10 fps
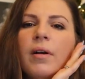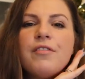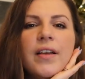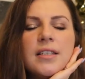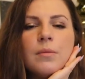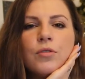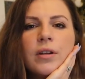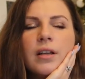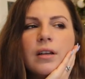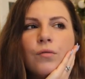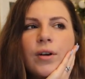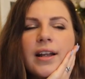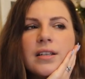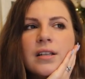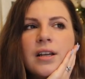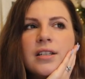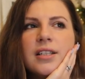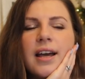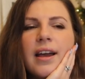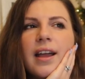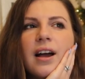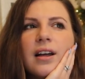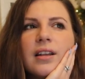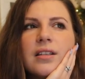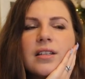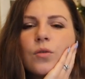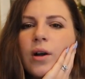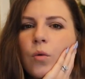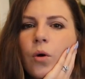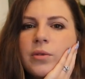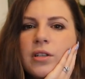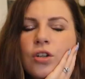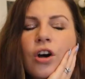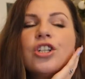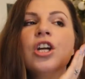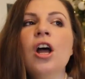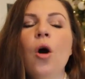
My face seems really red today and it's quite warm to the touch.